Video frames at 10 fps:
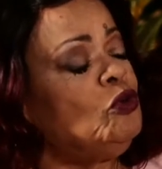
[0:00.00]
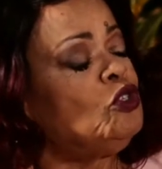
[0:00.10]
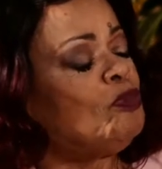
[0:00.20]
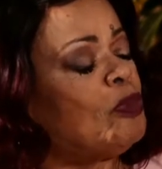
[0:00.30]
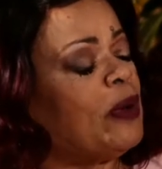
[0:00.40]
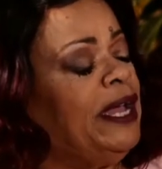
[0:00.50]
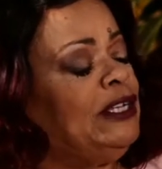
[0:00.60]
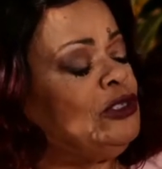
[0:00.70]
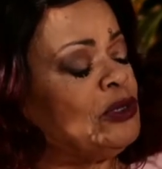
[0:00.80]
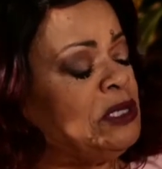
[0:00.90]
spread
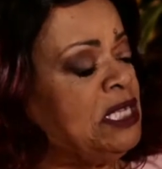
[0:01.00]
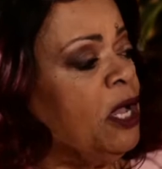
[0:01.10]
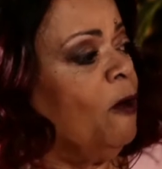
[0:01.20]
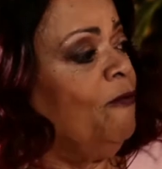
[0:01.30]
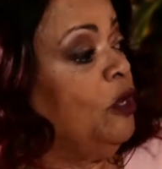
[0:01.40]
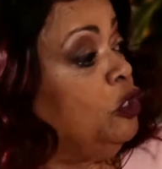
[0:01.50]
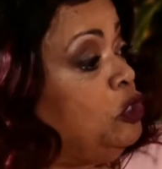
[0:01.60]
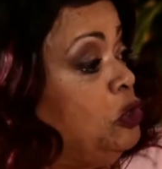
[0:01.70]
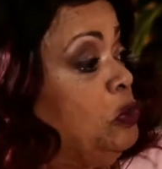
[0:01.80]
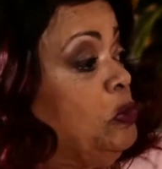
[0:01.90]
yourself
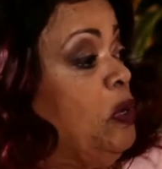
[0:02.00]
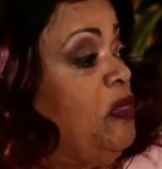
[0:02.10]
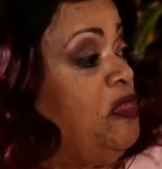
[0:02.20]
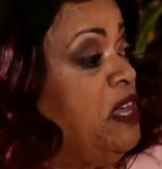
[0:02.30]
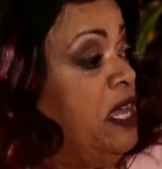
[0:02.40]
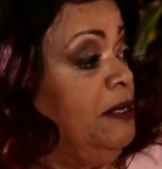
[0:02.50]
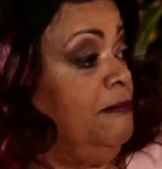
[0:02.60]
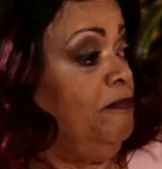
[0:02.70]
too thin.